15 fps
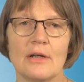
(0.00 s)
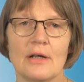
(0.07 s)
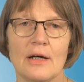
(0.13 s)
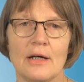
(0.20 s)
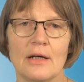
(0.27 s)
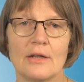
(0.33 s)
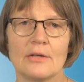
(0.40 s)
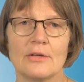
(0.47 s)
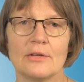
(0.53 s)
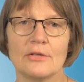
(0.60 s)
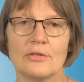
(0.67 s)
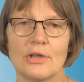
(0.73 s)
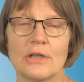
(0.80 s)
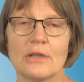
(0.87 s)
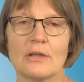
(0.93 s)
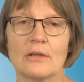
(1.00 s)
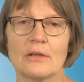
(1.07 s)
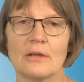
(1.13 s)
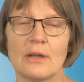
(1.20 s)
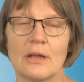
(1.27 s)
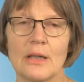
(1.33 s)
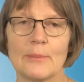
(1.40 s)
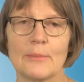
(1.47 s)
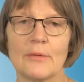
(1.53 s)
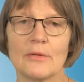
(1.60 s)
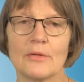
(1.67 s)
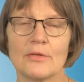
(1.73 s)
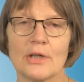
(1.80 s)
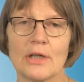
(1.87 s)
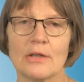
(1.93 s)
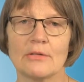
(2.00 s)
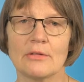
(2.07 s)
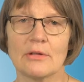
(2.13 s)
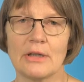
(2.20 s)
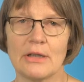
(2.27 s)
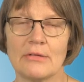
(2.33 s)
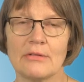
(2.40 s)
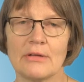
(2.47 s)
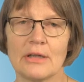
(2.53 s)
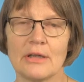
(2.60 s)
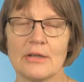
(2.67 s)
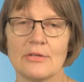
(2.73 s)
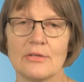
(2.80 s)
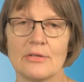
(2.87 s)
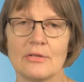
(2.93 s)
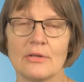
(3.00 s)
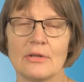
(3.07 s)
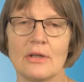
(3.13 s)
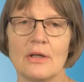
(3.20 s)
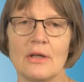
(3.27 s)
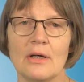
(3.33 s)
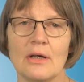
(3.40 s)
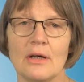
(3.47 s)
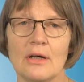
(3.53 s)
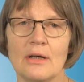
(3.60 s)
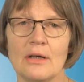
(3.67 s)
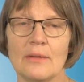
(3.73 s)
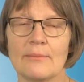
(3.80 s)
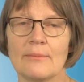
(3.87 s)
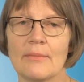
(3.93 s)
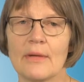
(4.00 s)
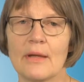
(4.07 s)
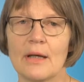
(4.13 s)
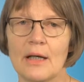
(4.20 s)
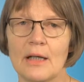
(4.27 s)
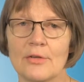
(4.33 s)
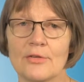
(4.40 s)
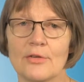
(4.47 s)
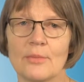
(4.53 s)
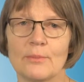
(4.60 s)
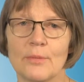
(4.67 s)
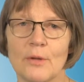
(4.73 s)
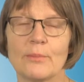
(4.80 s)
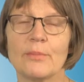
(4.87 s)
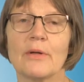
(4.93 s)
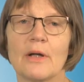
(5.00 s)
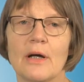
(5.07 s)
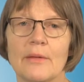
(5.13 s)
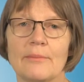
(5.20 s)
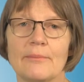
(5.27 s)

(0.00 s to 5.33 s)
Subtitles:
and general upper secondary education are as popular.